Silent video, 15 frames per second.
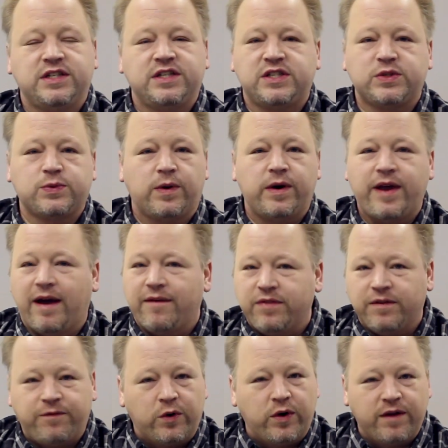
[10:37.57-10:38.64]
This is where you have
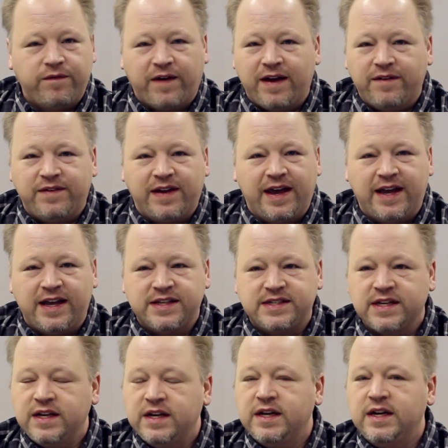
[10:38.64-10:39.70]
the 45
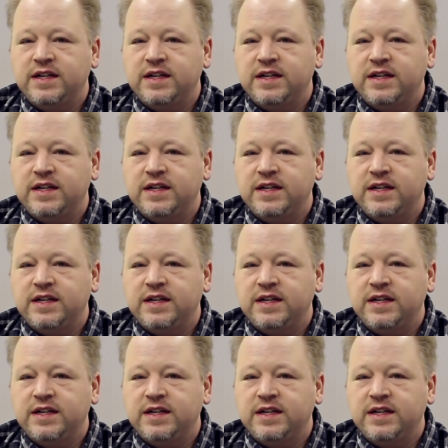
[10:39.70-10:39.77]
days